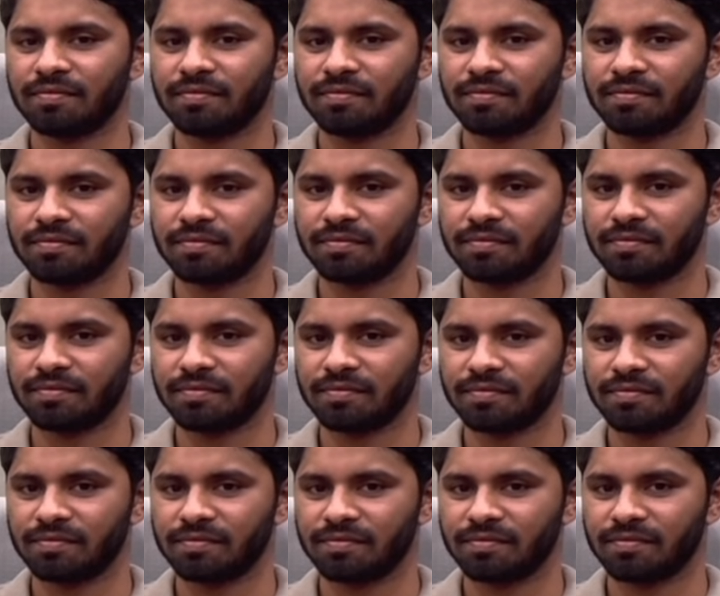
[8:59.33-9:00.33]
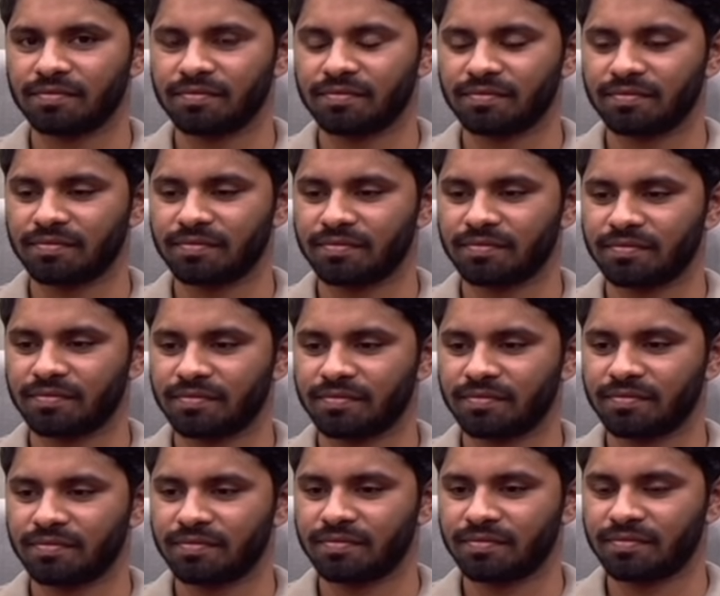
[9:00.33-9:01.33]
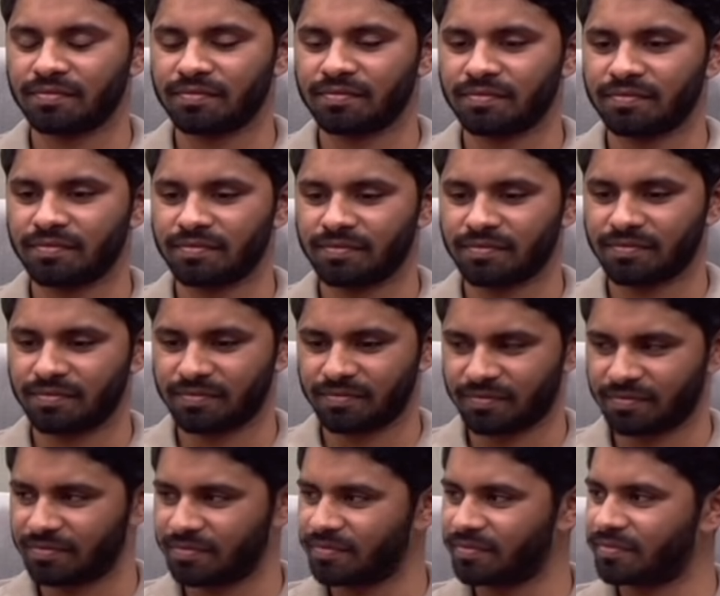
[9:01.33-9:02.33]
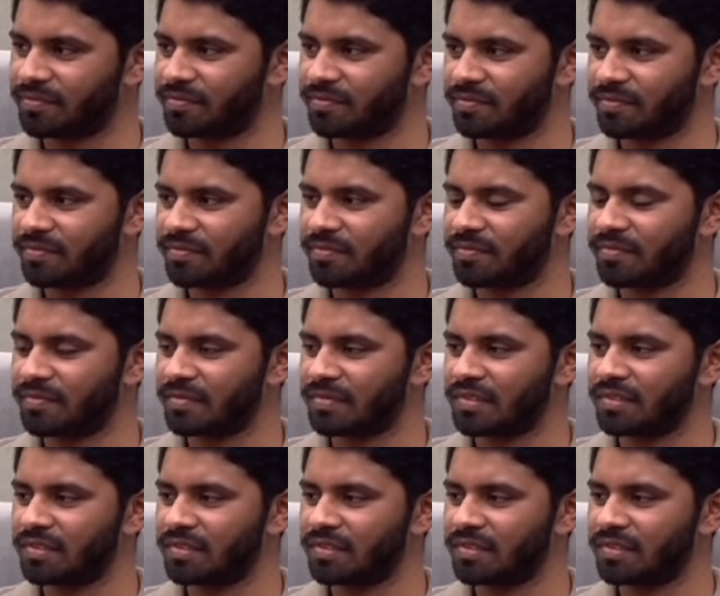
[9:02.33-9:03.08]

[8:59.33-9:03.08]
No words are spoken by the person on screen.